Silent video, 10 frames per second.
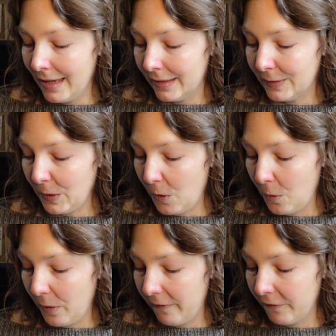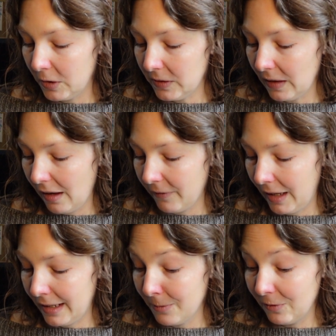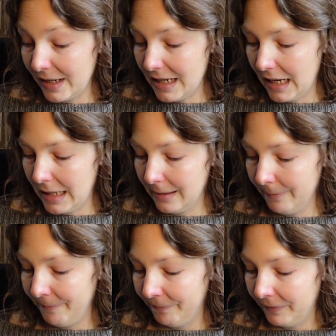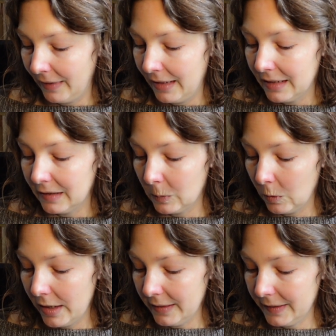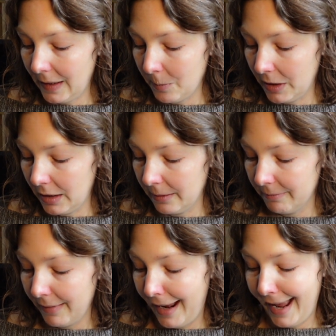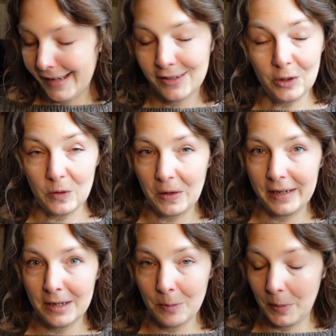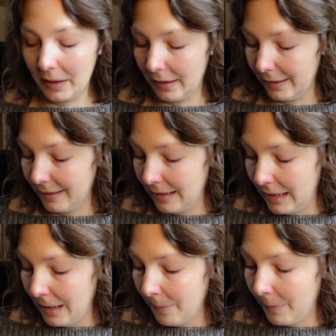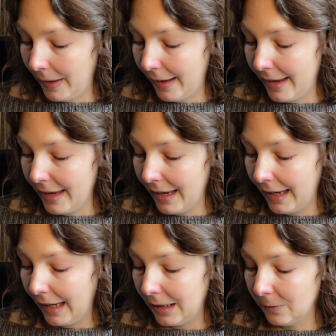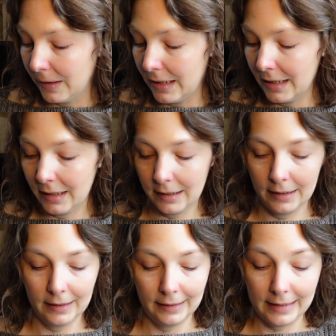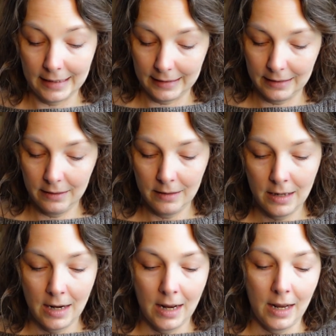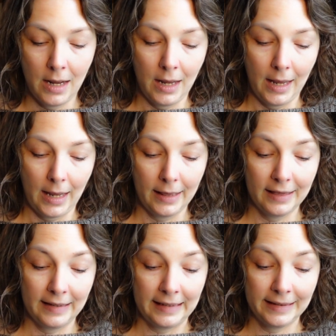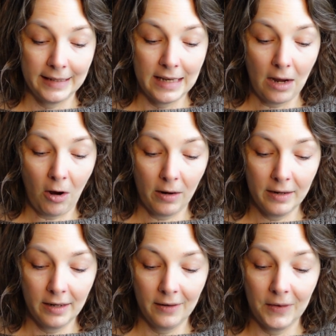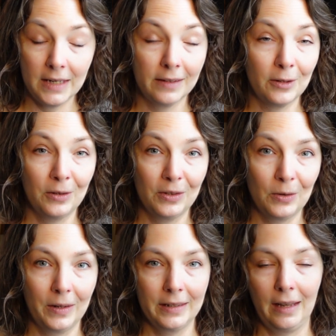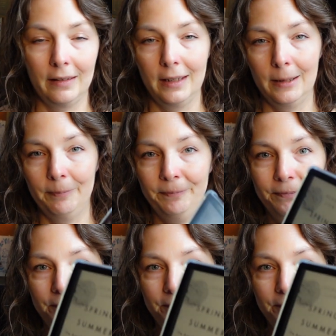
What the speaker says: So first off, I am reading Spring Summer Asteroid Bird by Henry Lien. It's the art of Eastern storytelling.